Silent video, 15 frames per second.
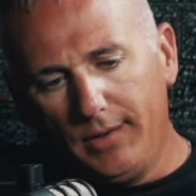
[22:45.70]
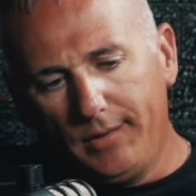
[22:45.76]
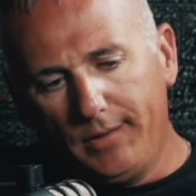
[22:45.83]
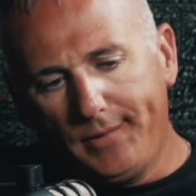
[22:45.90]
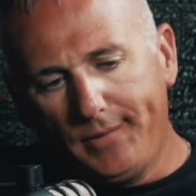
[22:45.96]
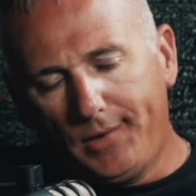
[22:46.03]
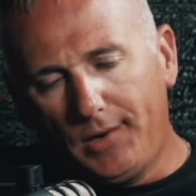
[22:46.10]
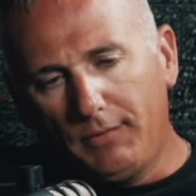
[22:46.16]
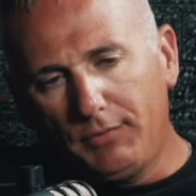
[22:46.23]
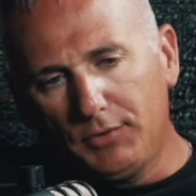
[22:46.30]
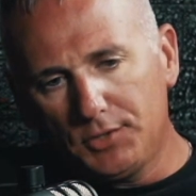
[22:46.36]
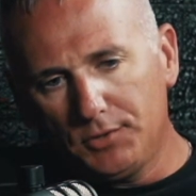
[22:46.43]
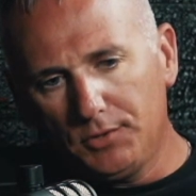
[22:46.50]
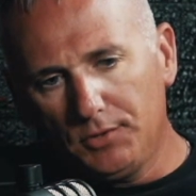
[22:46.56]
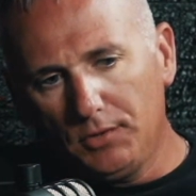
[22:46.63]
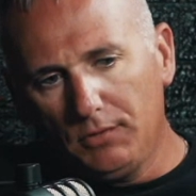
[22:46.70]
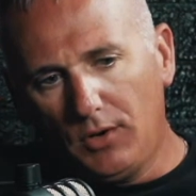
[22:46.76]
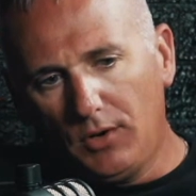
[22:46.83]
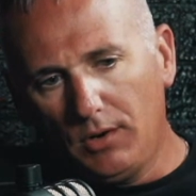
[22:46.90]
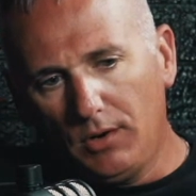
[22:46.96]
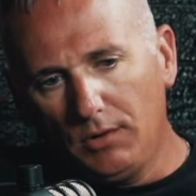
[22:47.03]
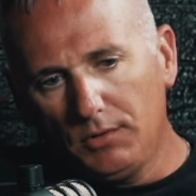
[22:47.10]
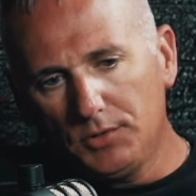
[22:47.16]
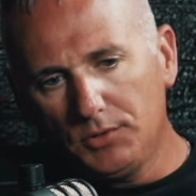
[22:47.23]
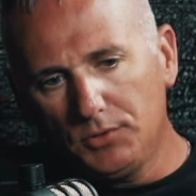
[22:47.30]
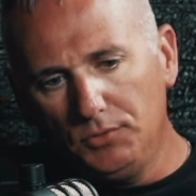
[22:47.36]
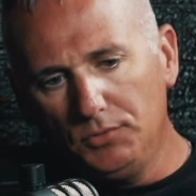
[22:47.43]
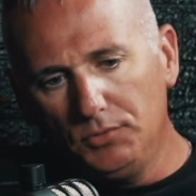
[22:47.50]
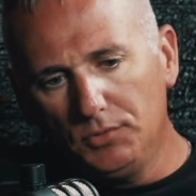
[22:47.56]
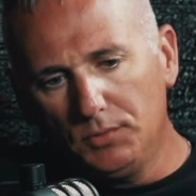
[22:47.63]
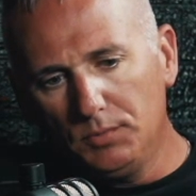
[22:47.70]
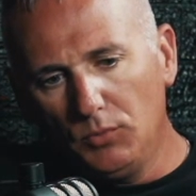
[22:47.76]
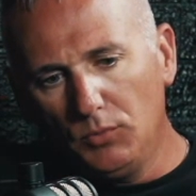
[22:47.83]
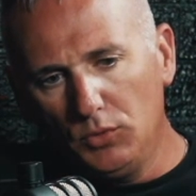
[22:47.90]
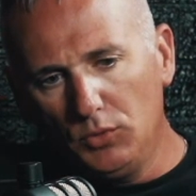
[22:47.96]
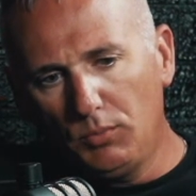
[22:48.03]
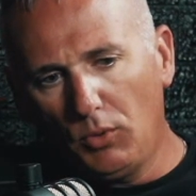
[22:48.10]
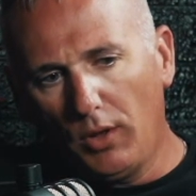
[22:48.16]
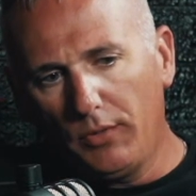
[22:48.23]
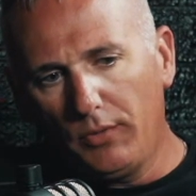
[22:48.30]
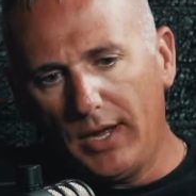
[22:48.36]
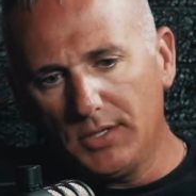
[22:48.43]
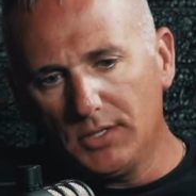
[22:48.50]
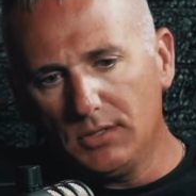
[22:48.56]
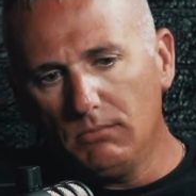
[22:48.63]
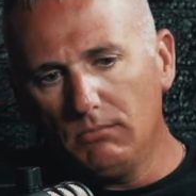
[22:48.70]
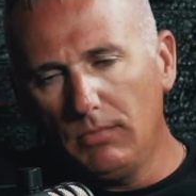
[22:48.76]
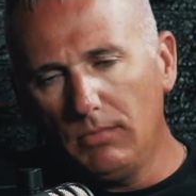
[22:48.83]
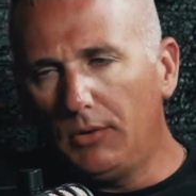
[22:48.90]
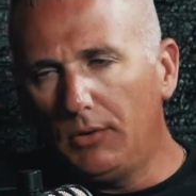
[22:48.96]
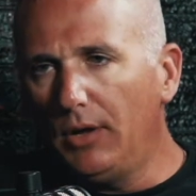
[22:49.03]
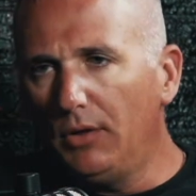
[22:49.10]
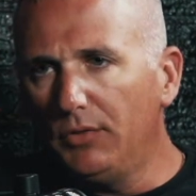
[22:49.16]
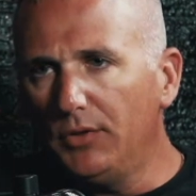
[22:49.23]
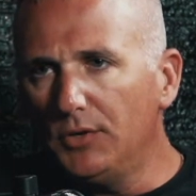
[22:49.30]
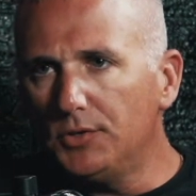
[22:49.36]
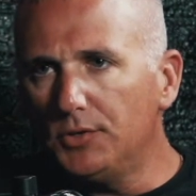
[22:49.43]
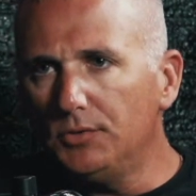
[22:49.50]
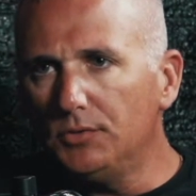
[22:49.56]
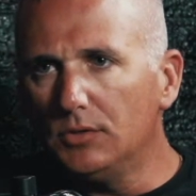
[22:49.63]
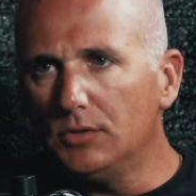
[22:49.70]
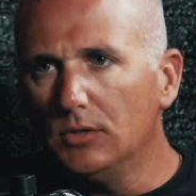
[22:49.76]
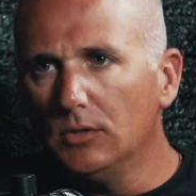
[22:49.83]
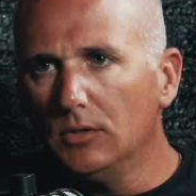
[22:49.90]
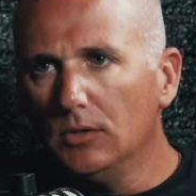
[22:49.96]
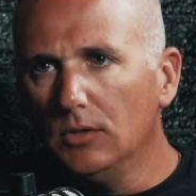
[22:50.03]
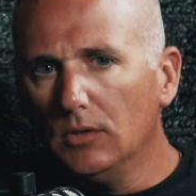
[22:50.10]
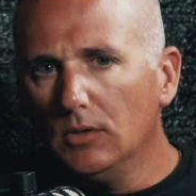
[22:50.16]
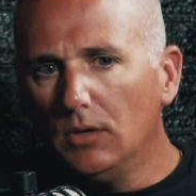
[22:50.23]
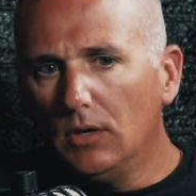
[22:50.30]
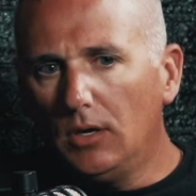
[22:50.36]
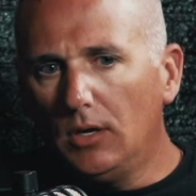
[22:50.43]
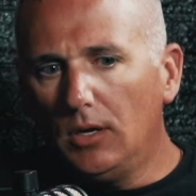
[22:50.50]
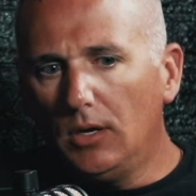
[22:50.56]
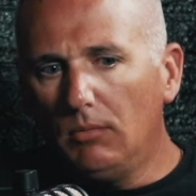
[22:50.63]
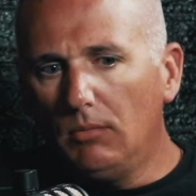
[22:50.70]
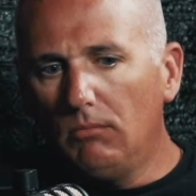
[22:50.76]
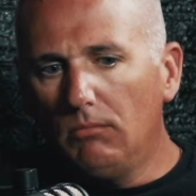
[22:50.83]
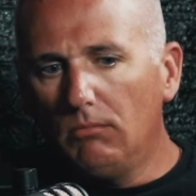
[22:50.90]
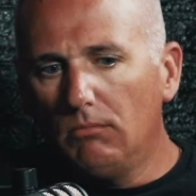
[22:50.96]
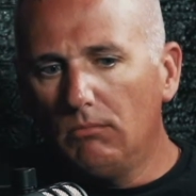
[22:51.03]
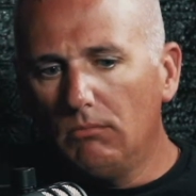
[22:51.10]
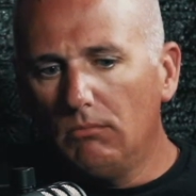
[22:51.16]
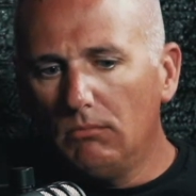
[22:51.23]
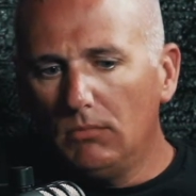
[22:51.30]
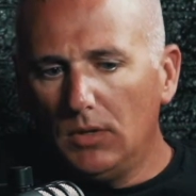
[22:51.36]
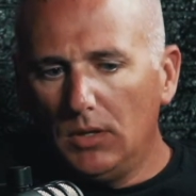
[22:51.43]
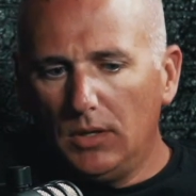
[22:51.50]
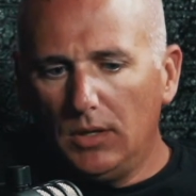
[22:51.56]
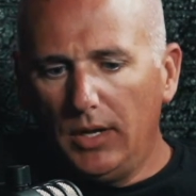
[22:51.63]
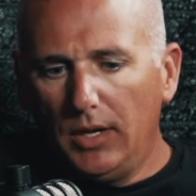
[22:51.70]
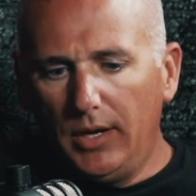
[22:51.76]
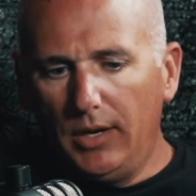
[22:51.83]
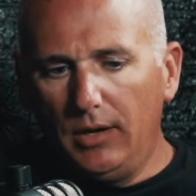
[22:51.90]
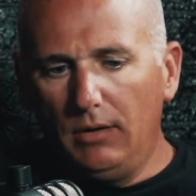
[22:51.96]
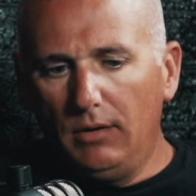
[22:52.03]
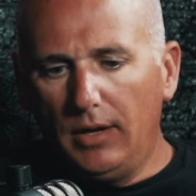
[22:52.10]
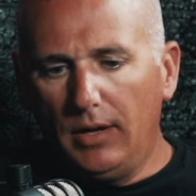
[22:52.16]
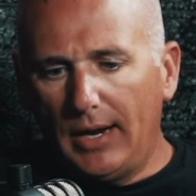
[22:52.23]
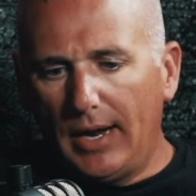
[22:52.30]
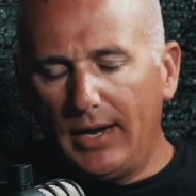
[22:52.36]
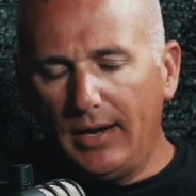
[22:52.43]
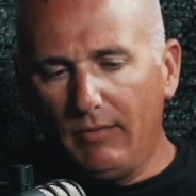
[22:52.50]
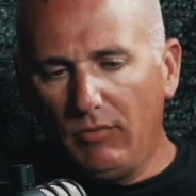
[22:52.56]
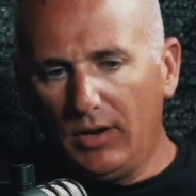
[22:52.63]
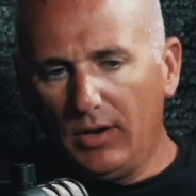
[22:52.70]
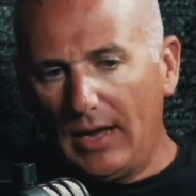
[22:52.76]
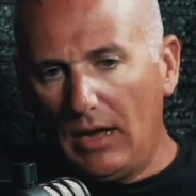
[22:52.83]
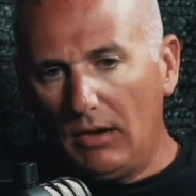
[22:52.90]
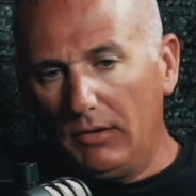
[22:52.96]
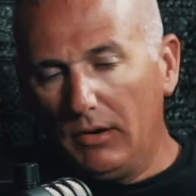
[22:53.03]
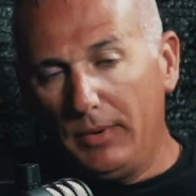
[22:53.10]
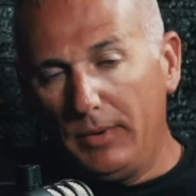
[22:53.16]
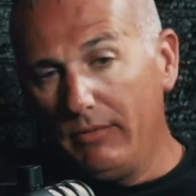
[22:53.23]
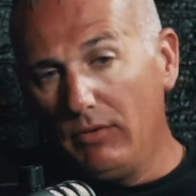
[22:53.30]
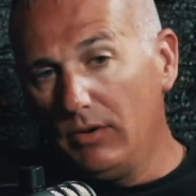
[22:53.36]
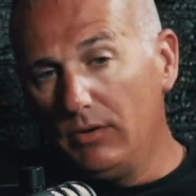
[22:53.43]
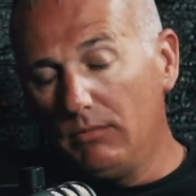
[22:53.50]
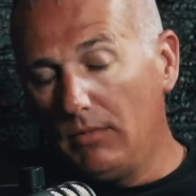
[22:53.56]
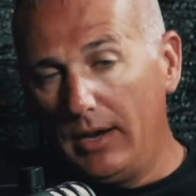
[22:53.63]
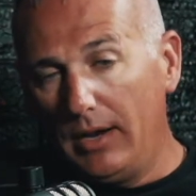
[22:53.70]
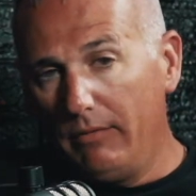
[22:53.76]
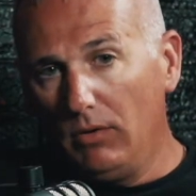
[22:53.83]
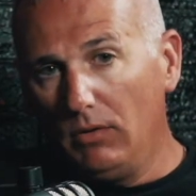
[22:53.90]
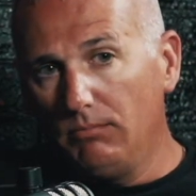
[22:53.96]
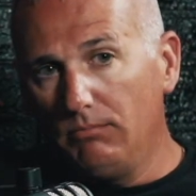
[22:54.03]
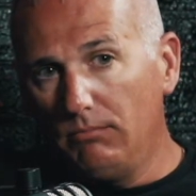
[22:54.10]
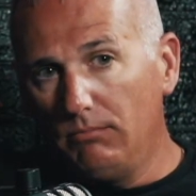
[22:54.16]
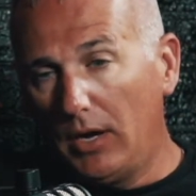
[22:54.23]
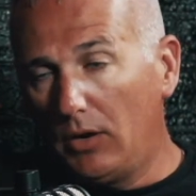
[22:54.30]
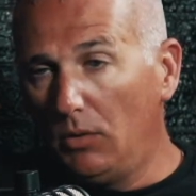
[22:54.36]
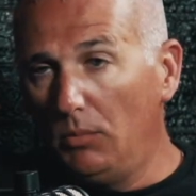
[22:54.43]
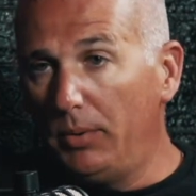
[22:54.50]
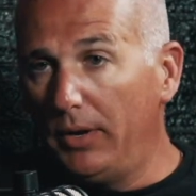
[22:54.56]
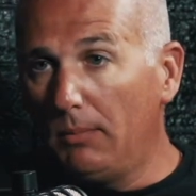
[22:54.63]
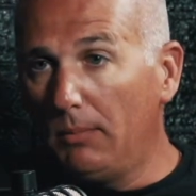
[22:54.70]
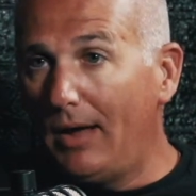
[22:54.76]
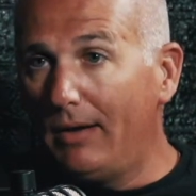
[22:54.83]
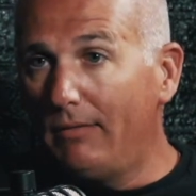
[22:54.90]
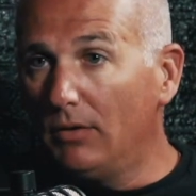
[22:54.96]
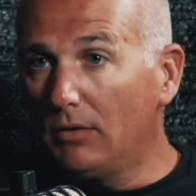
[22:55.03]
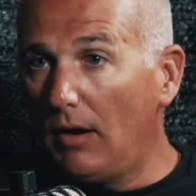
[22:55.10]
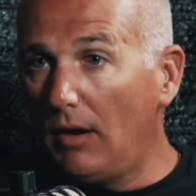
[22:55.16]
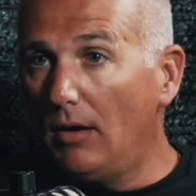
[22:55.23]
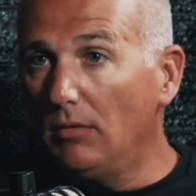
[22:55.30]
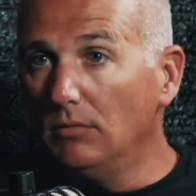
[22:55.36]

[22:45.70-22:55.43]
officer of ours whose brother had some mental health issues, and I had never encountered him. I couldn't pick him out of a crowd.